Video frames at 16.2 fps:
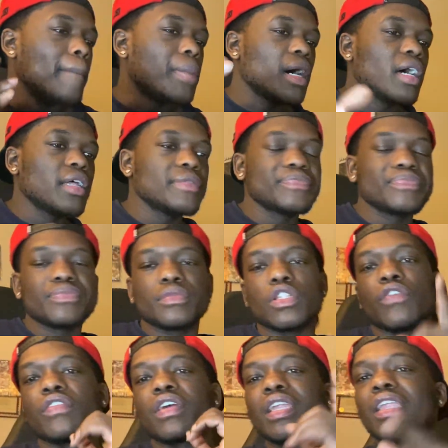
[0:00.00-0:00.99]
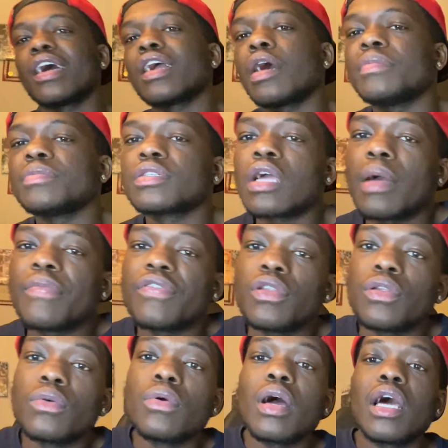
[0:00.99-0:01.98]
But don't forget to like, comment, subscribe if
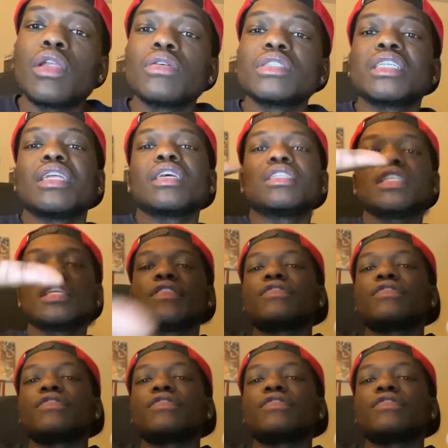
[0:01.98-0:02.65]
you're new. I know what y'all niggas